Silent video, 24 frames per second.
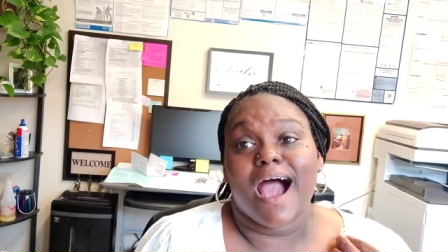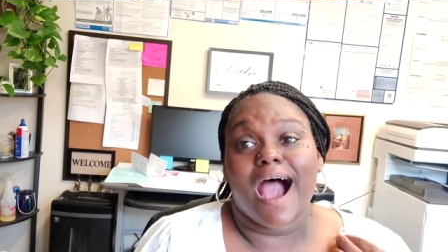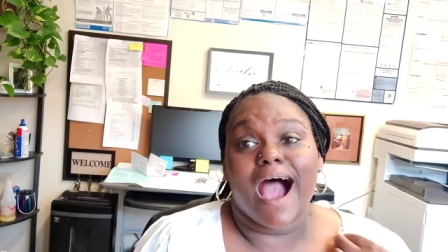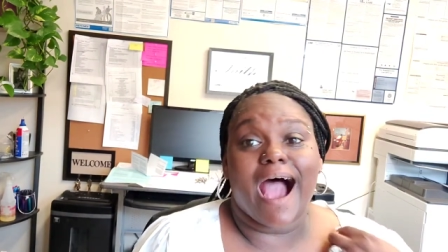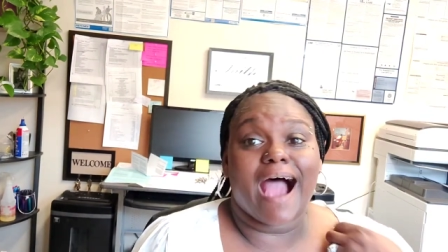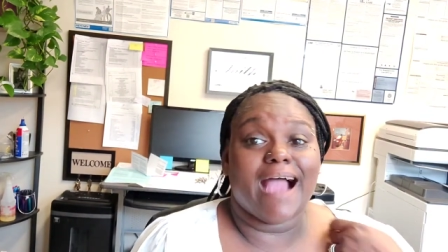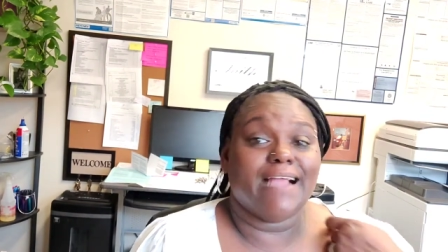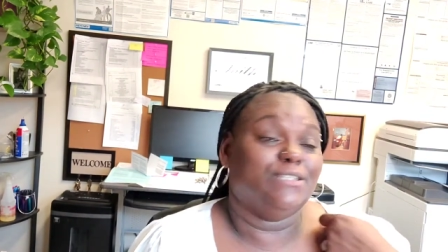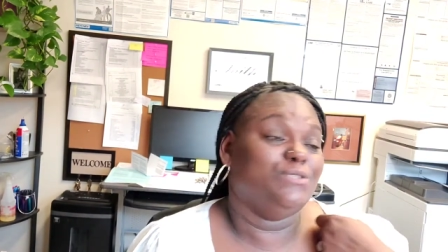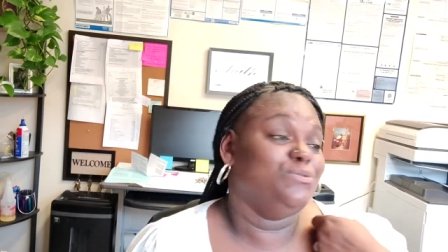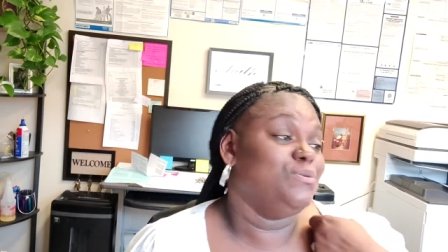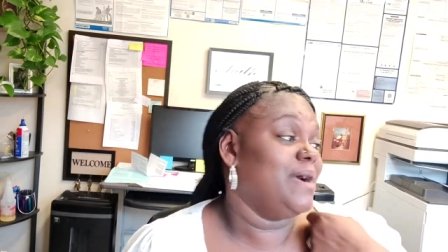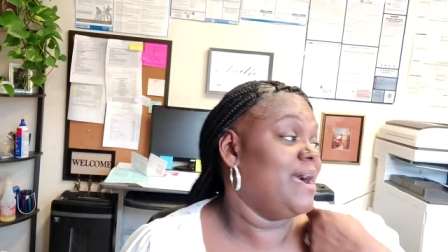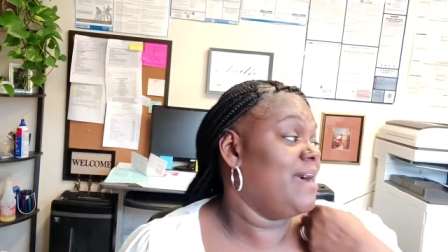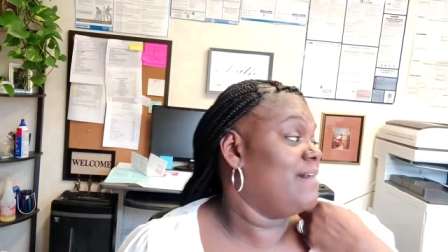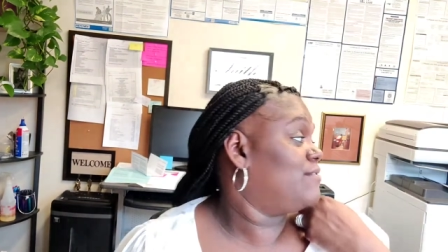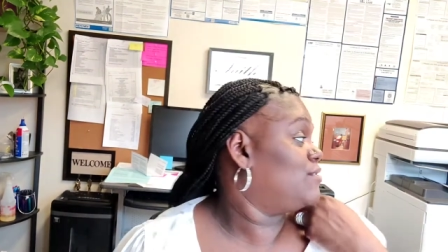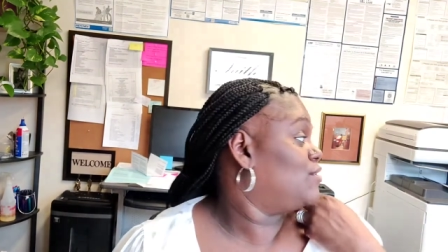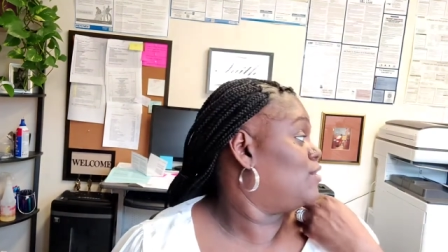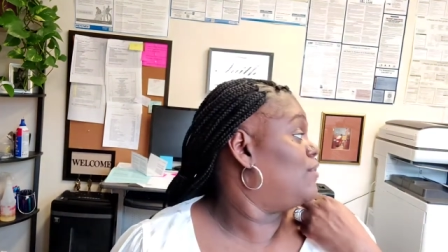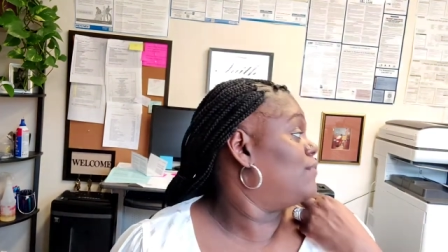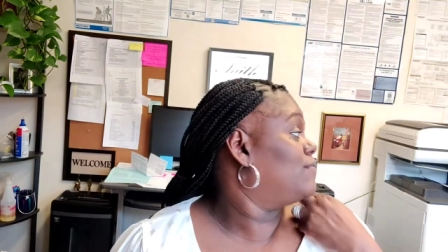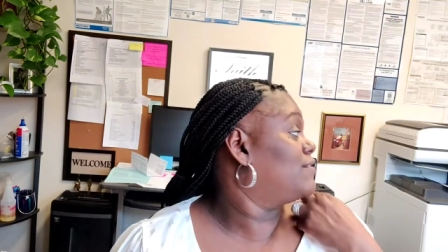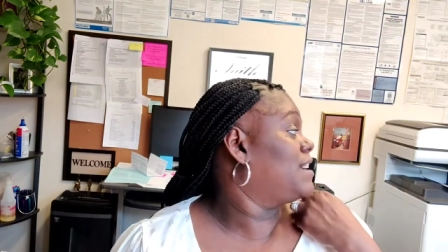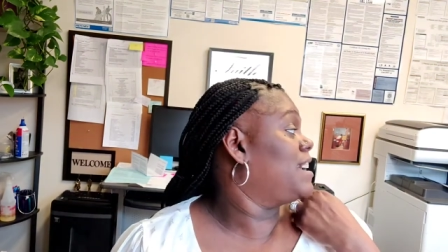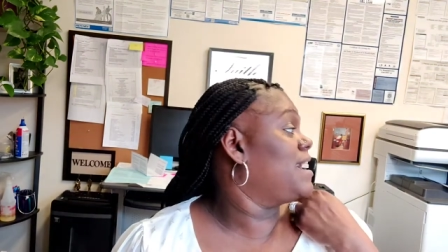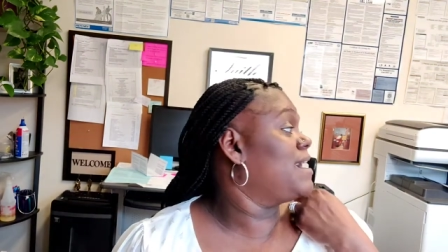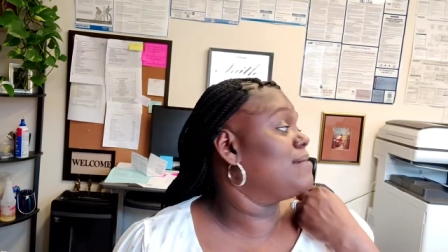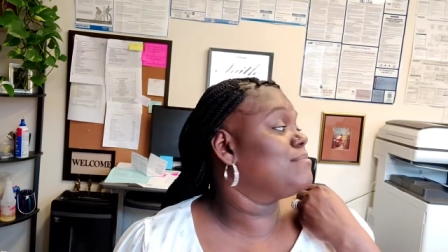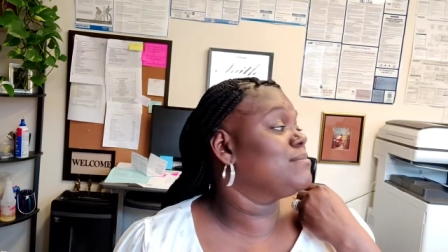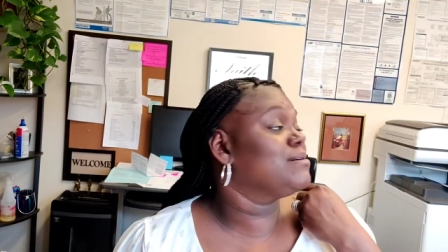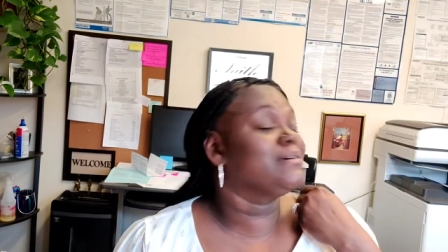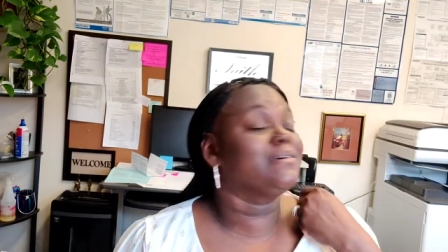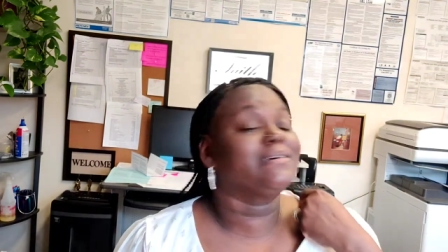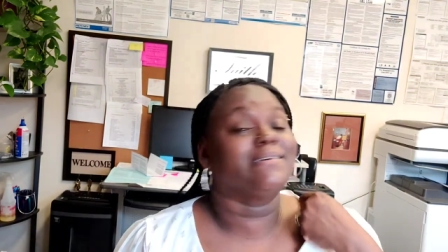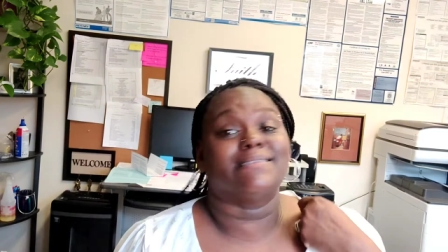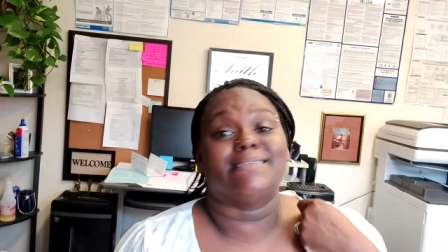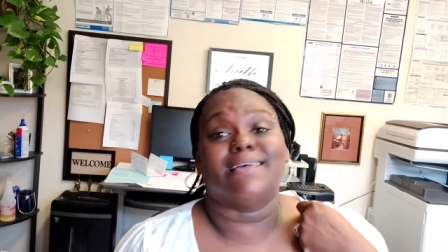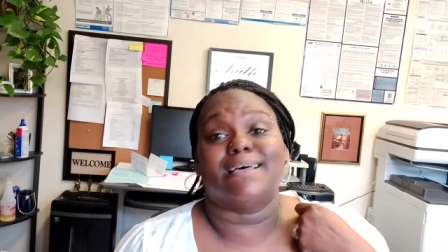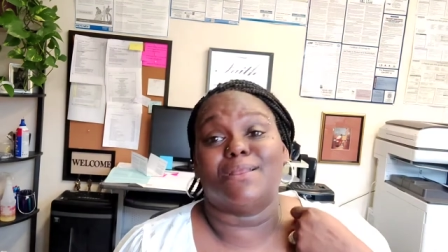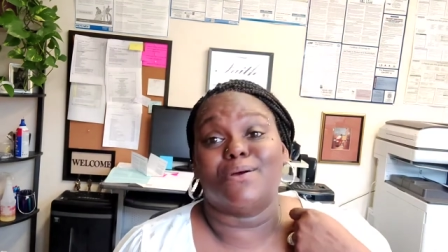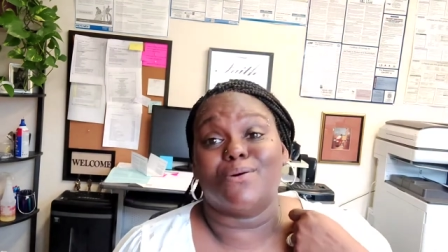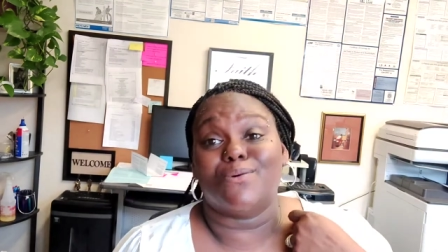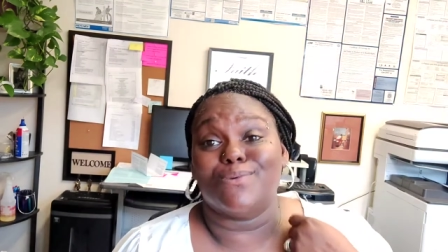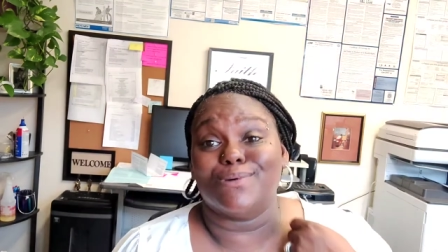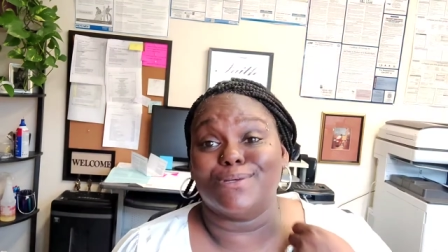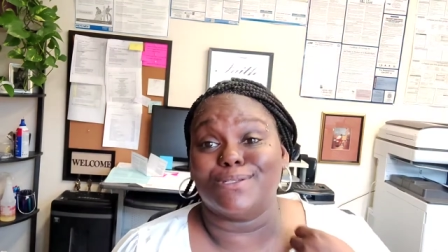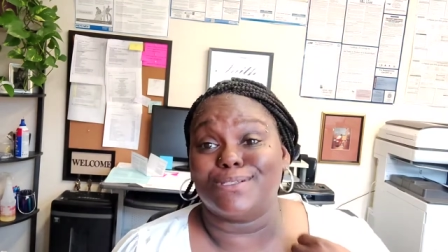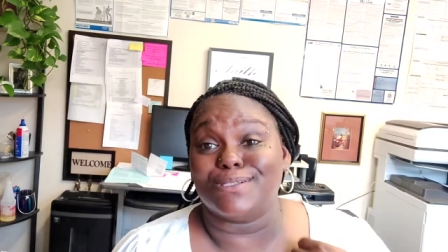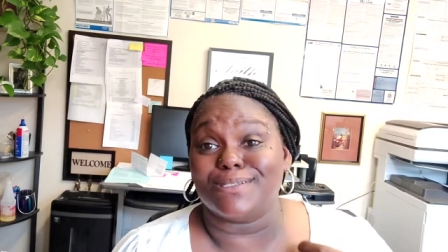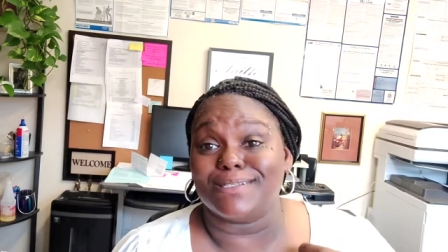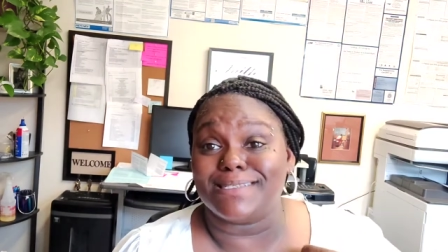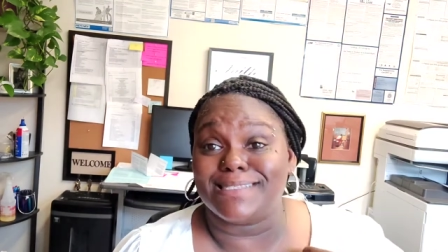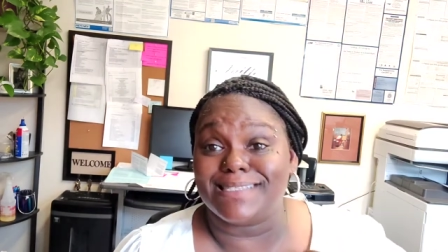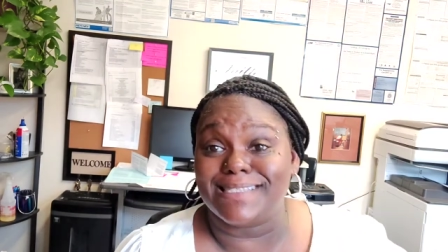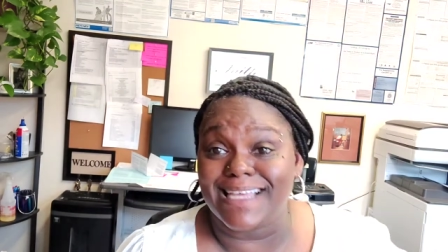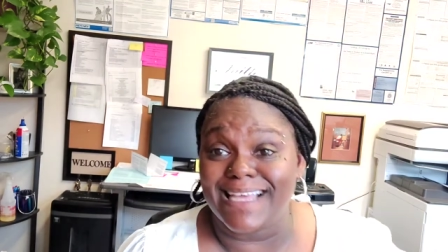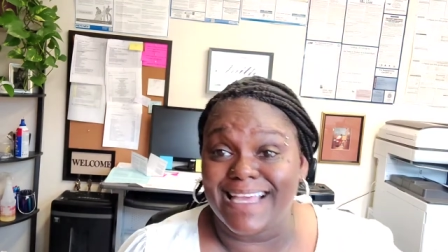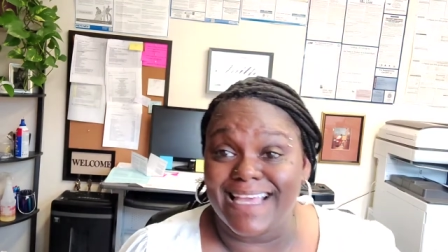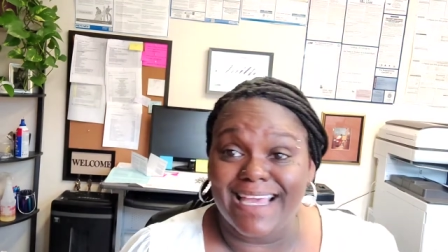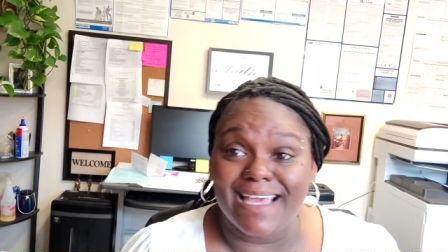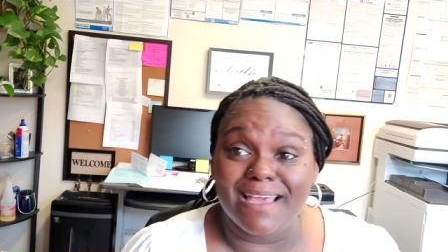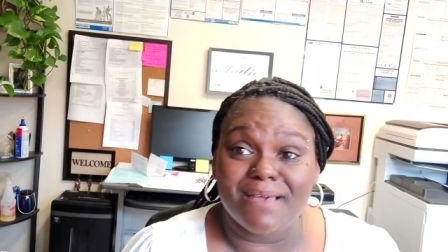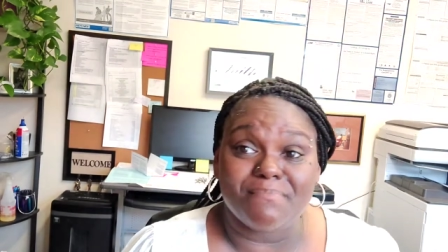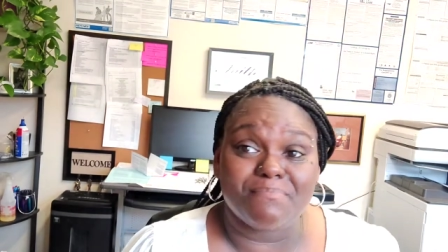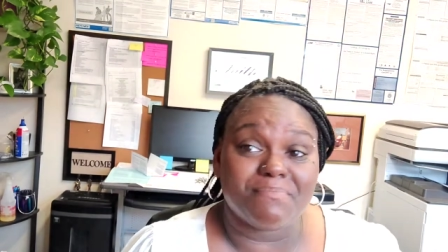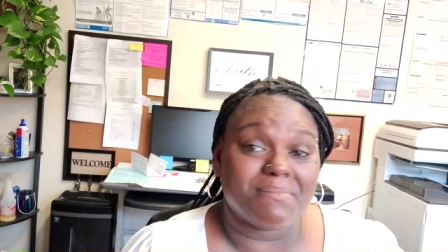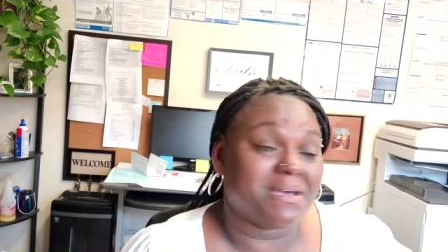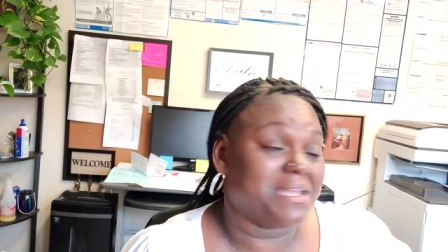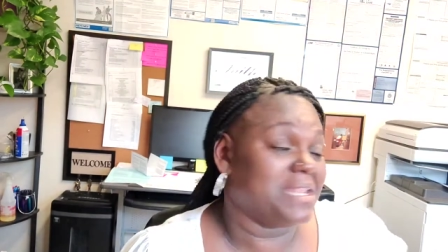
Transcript: I do have it off camera because I don't want you to see it,